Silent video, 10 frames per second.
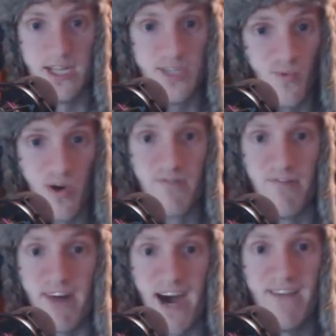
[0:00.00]
He's won
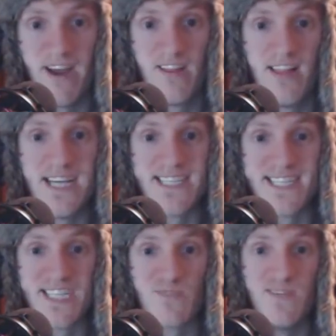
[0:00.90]
5 out of the last
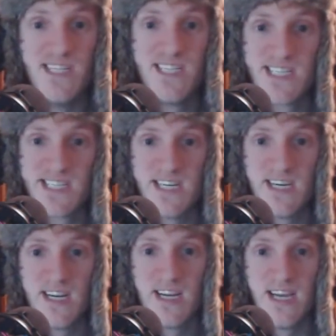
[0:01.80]
6 races
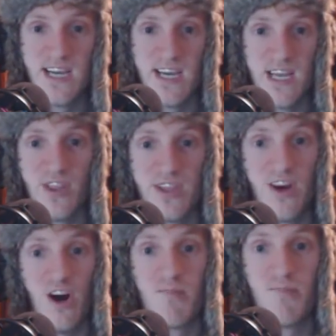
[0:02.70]
there, and
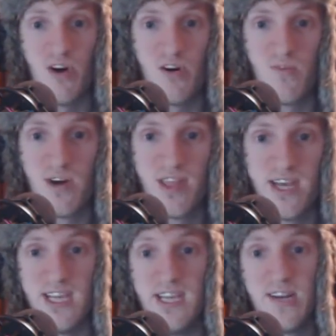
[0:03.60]
the oddball one
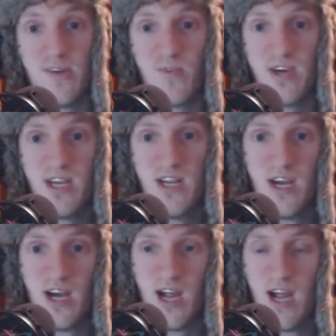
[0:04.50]
that he didn't win,
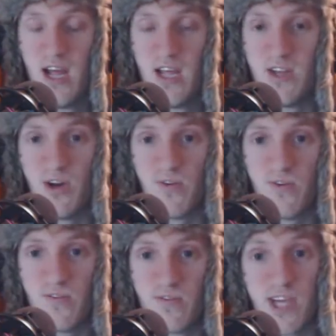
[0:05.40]
you
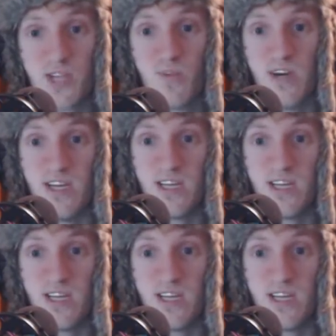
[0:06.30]
know, guess what?